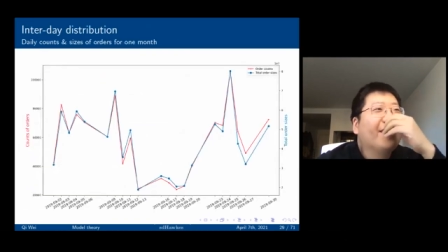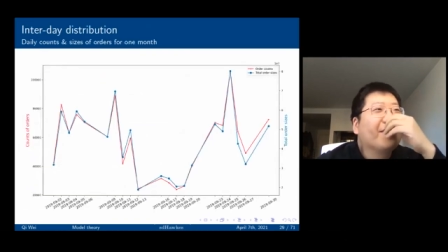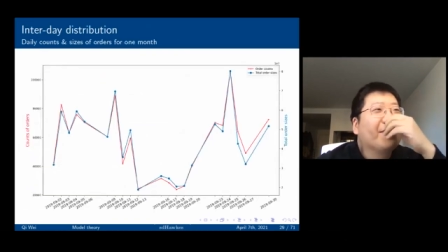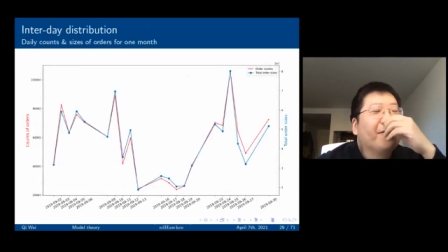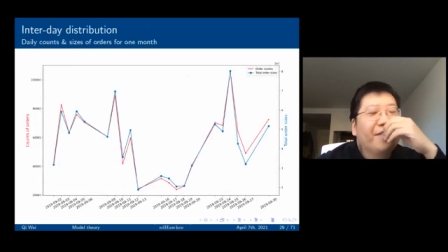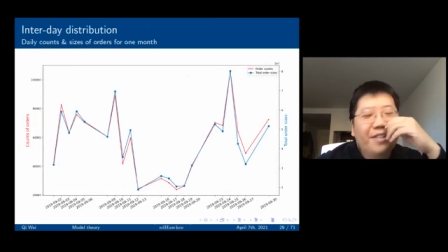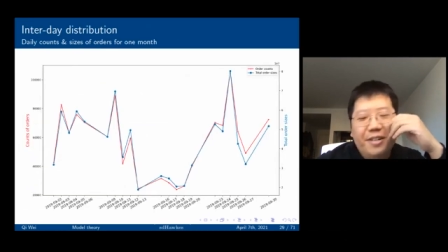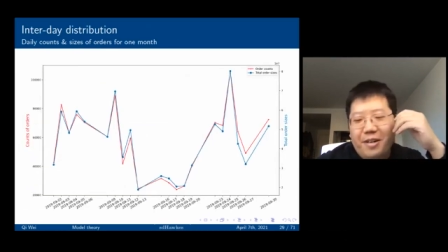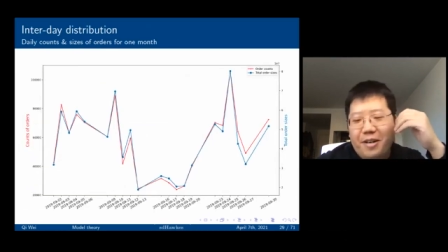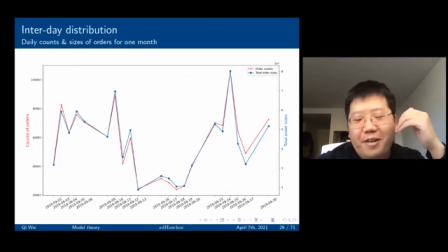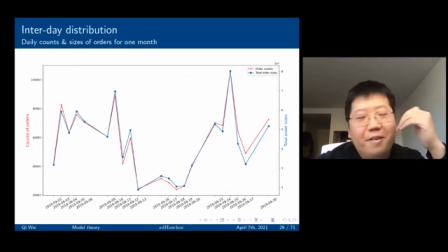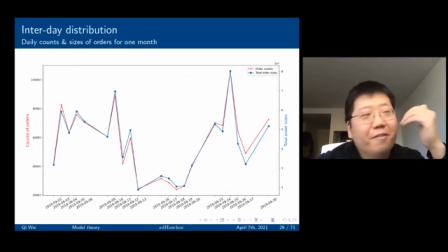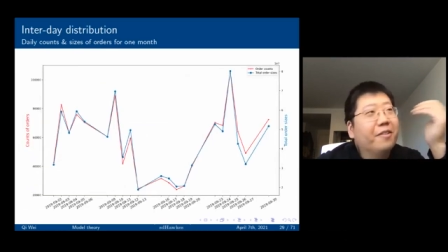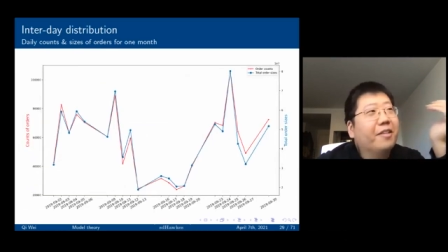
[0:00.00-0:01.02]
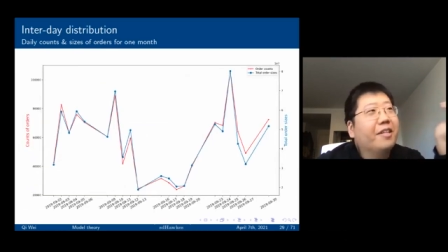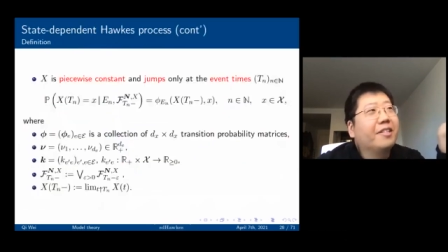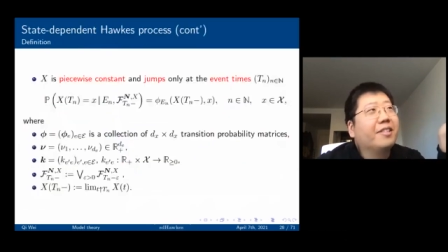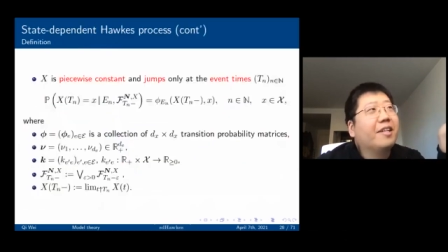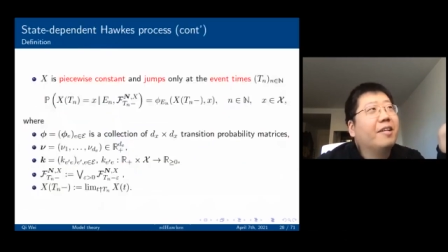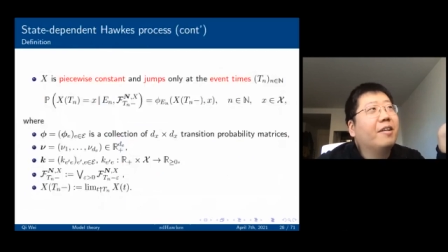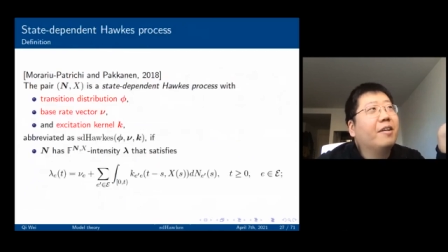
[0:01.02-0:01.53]
So
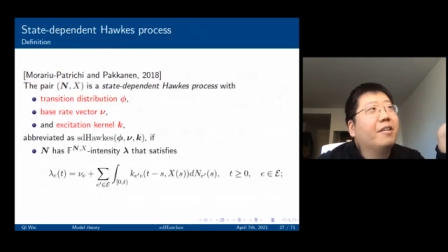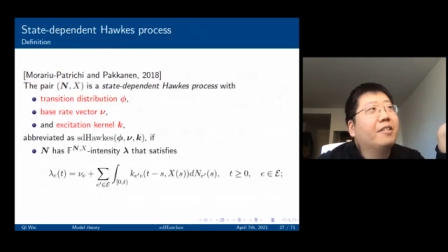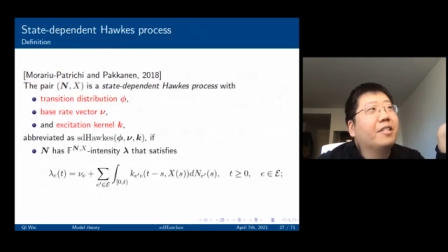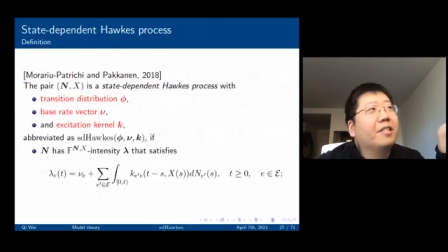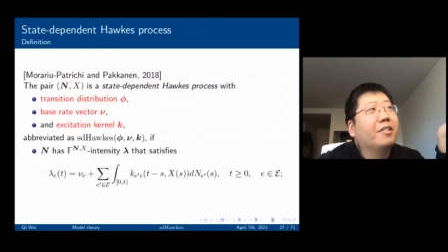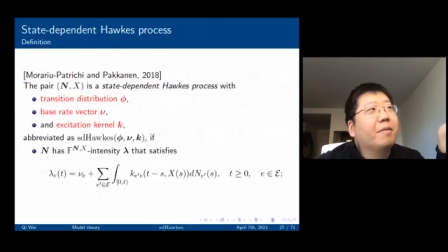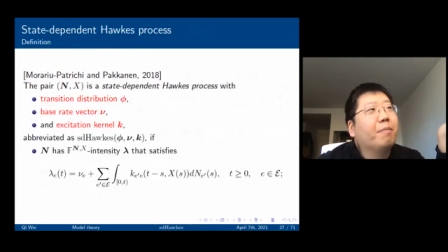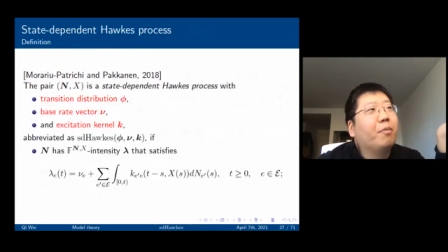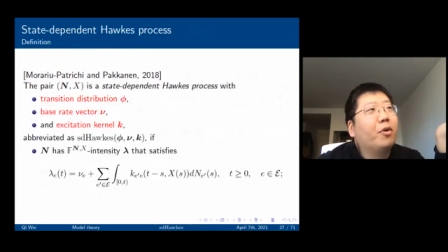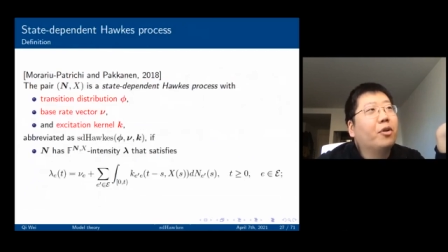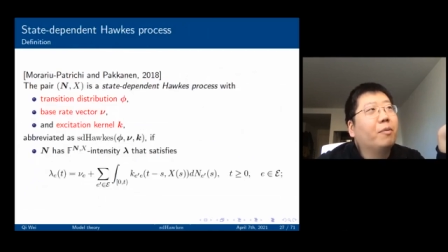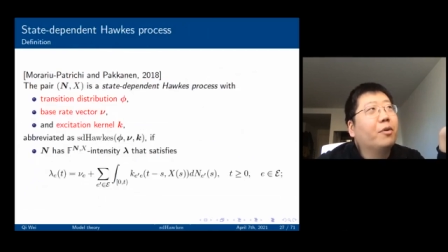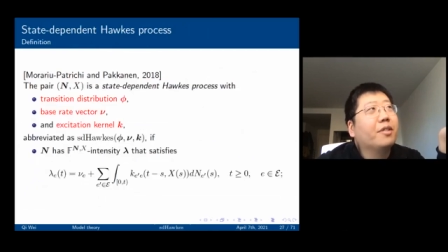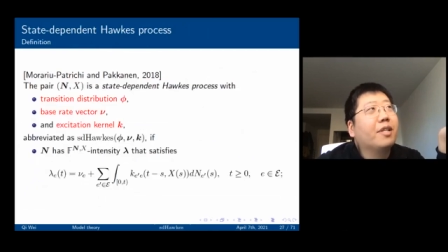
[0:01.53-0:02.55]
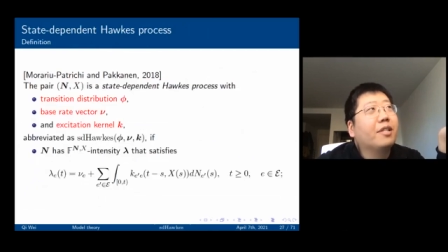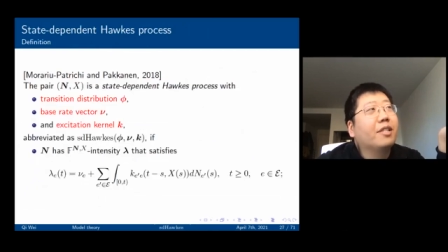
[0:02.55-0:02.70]
instead, this is a point process.